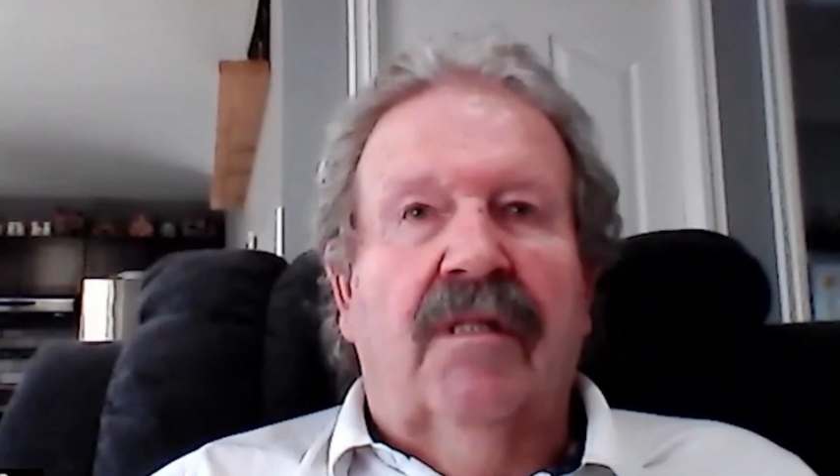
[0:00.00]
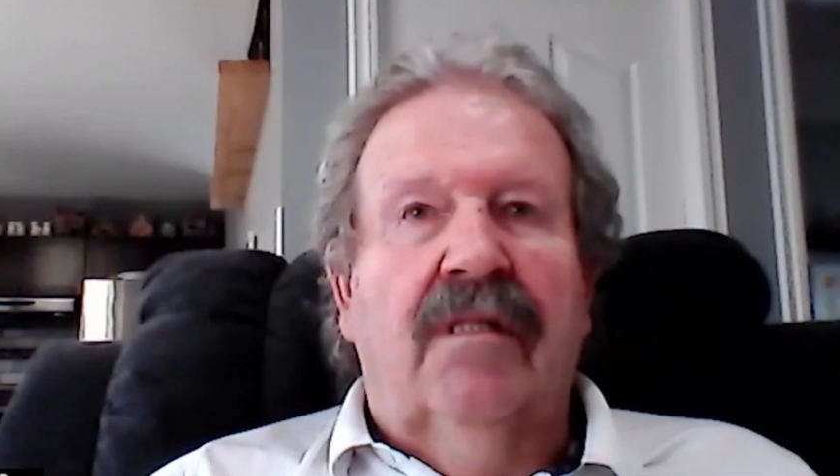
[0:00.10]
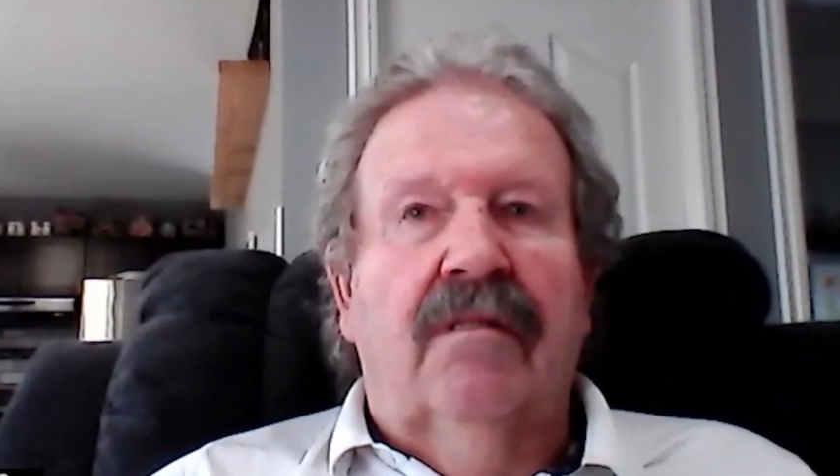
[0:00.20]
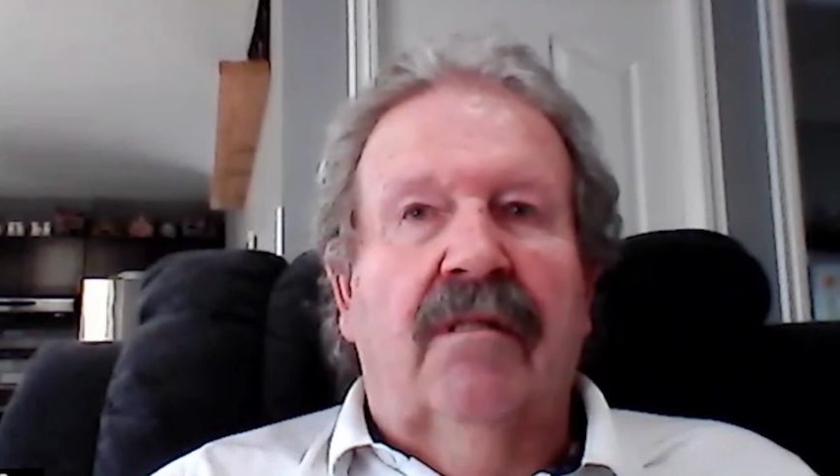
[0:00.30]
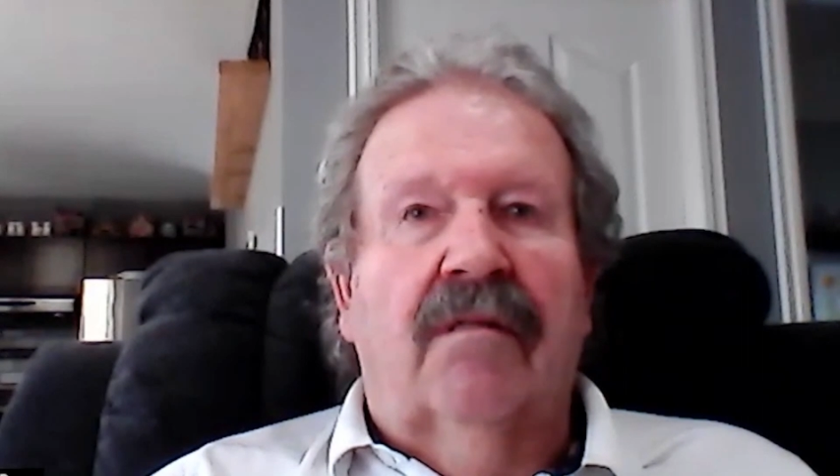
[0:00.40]

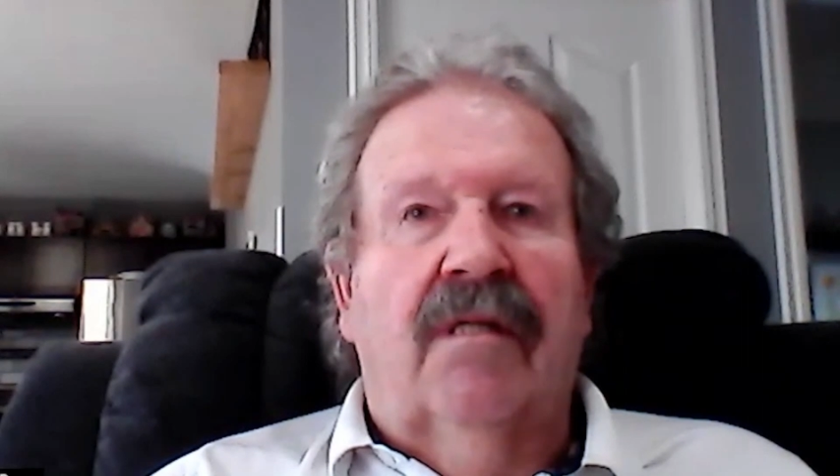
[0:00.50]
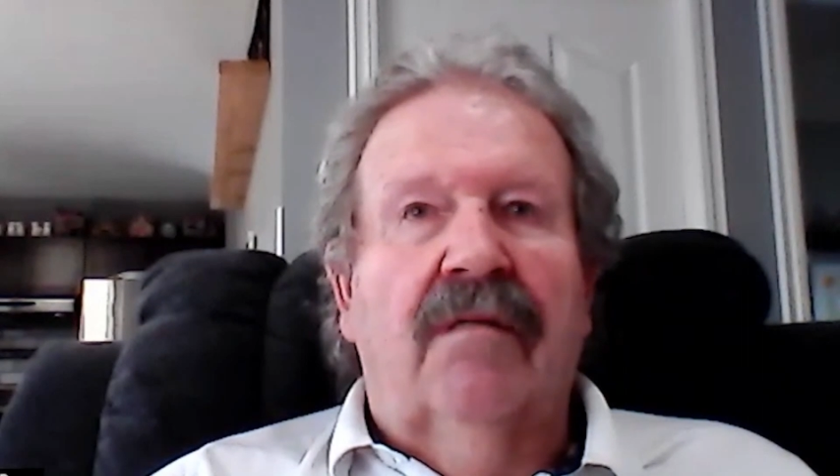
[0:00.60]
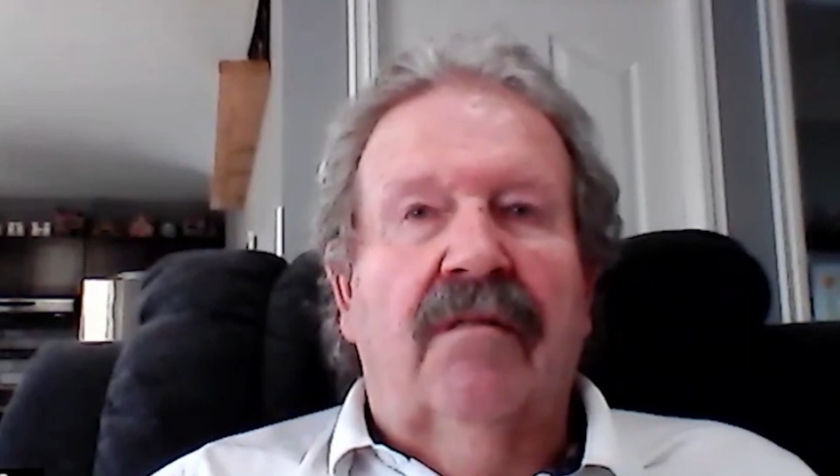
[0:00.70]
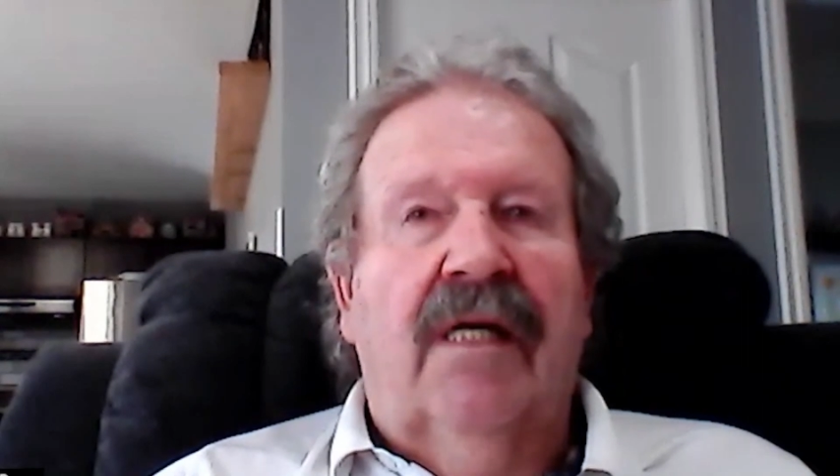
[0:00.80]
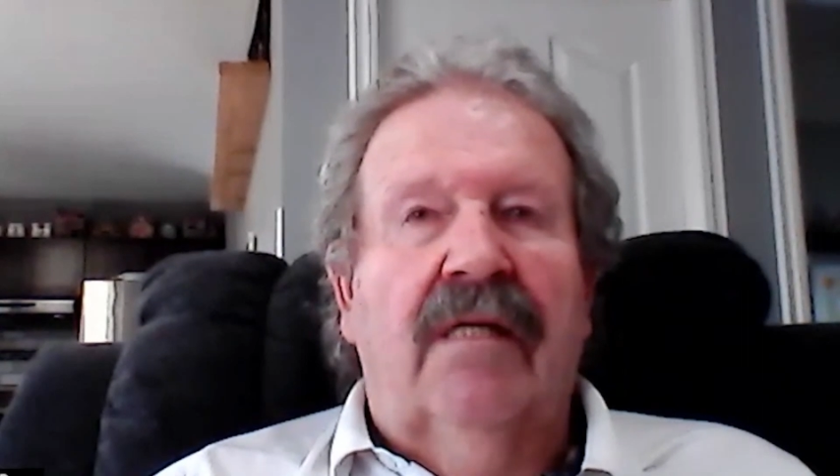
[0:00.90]
the
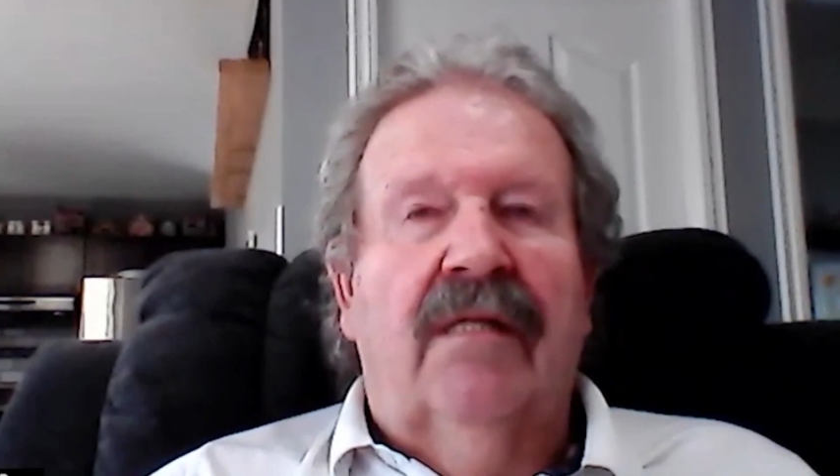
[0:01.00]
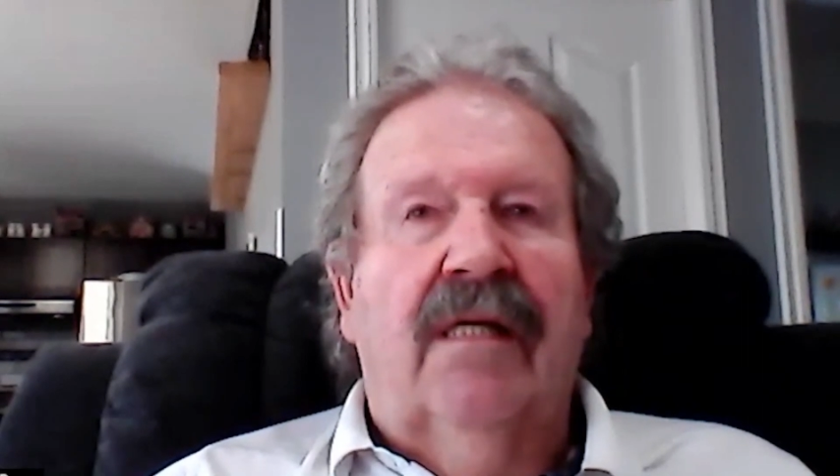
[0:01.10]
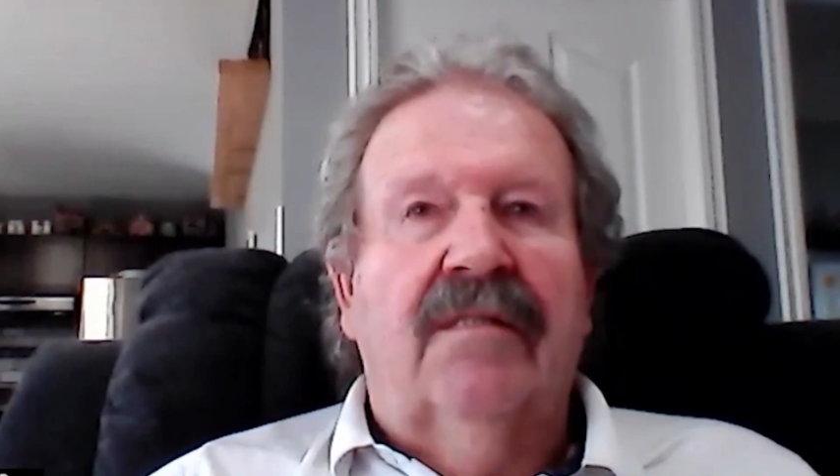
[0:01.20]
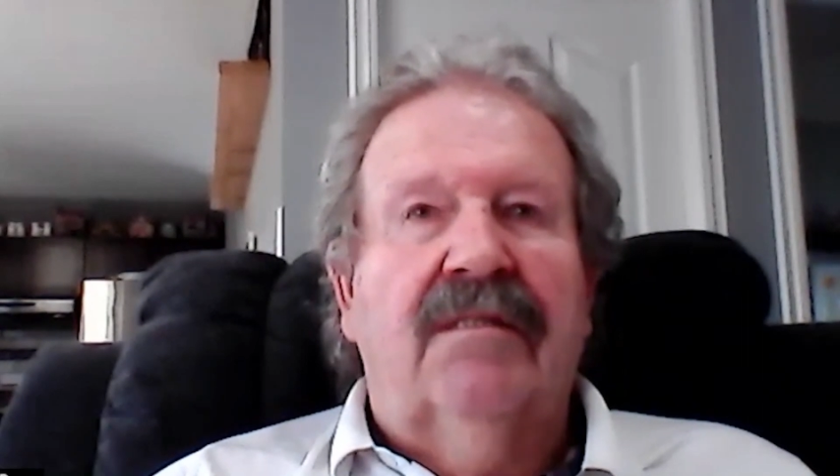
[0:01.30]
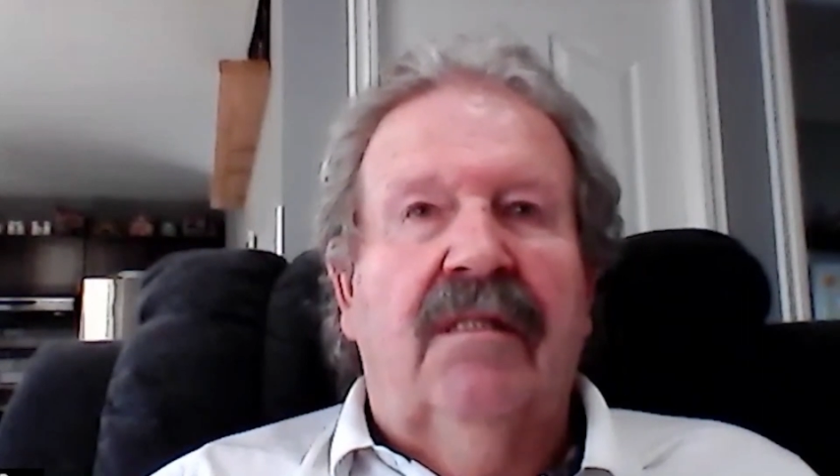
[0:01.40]

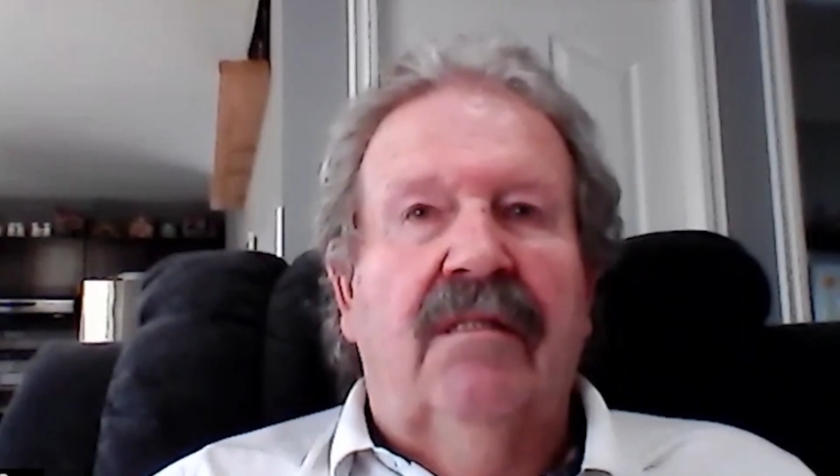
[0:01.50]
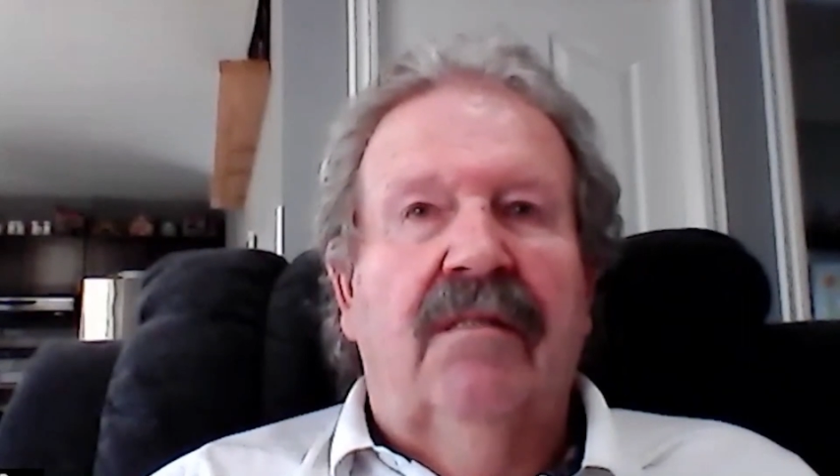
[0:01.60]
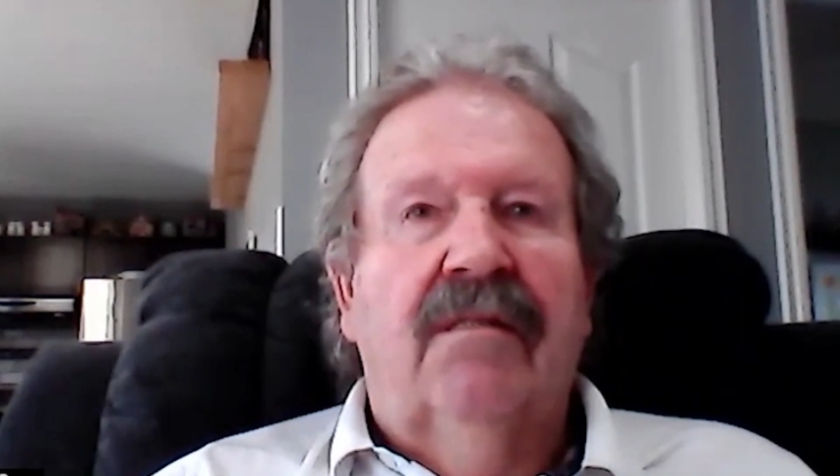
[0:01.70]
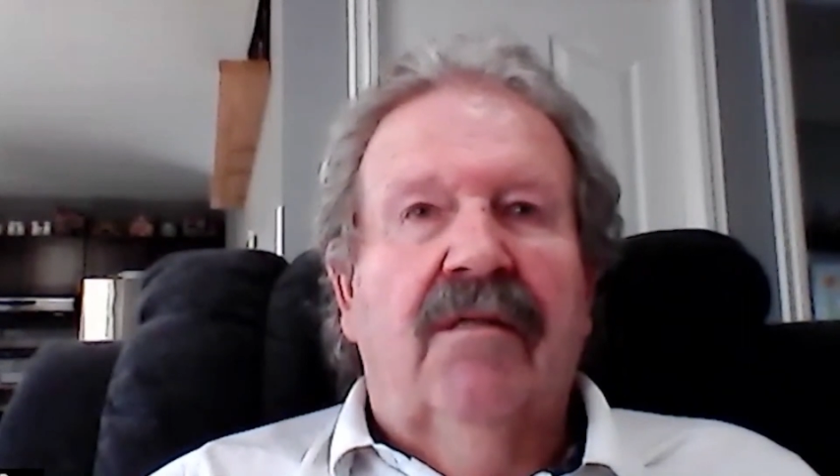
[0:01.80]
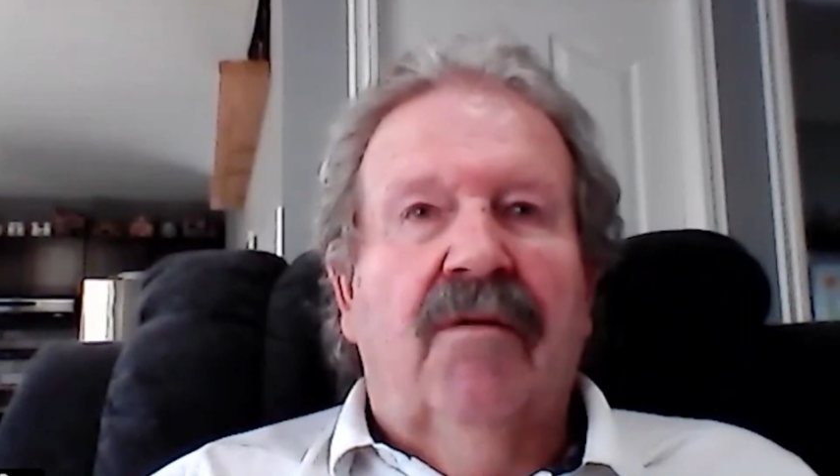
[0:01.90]
Legacy